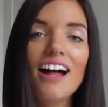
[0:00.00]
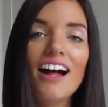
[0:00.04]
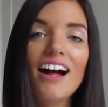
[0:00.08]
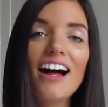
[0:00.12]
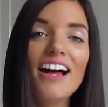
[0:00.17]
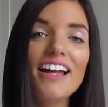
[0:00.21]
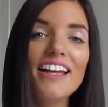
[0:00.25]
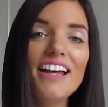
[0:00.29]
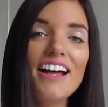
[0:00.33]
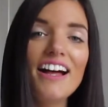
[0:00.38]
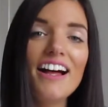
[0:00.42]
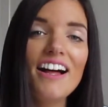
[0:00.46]

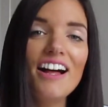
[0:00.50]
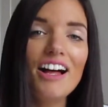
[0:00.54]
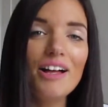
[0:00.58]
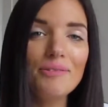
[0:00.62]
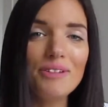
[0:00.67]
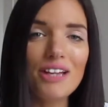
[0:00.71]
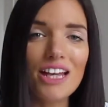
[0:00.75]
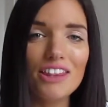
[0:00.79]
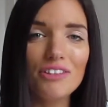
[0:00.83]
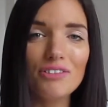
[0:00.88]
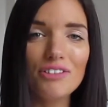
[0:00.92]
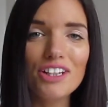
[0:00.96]
Hiya,
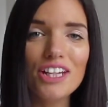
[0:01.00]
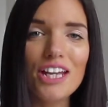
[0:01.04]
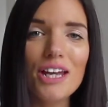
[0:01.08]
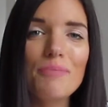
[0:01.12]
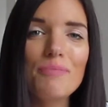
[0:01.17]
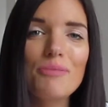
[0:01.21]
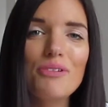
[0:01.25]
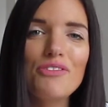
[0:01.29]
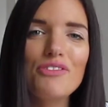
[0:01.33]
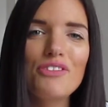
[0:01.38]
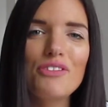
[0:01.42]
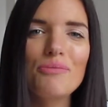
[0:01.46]
I'm Cathryn
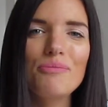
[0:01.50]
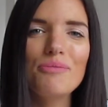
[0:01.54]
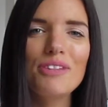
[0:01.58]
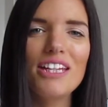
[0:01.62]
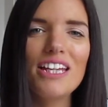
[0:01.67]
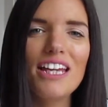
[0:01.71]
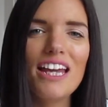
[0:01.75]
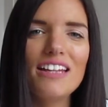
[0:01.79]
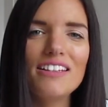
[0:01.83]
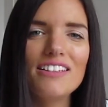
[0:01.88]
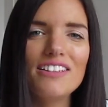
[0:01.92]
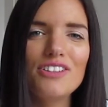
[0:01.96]
Kemble from
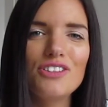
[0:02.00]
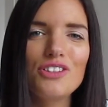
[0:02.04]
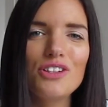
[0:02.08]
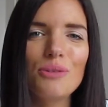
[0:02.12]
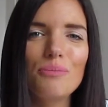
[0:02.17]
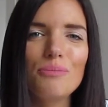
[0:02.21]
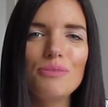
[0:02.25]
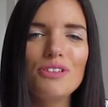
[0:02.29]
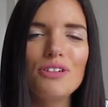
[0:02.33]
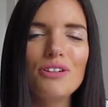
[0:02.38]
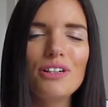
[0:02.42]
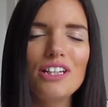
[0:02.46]
the Etsy
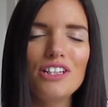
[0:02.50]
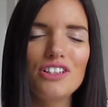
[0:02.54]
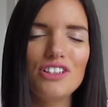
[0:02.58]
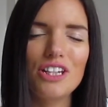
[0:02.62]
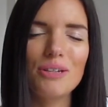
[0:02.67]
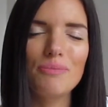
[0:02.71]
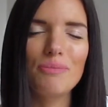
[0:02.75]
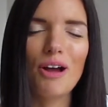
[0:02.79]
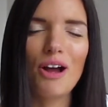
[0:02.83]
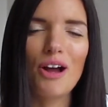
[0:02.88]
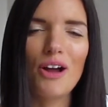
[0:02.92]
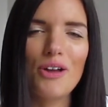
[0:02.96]
shop
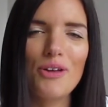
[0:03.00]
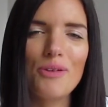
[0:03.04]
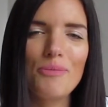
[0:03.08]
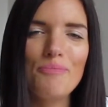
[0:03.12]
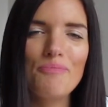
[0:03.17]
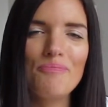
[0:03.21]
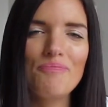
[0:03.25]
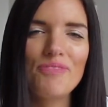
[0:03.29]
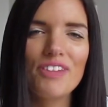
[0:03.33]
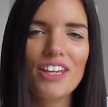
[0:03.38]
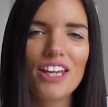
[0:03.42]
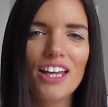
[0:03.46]
DollySheepHome.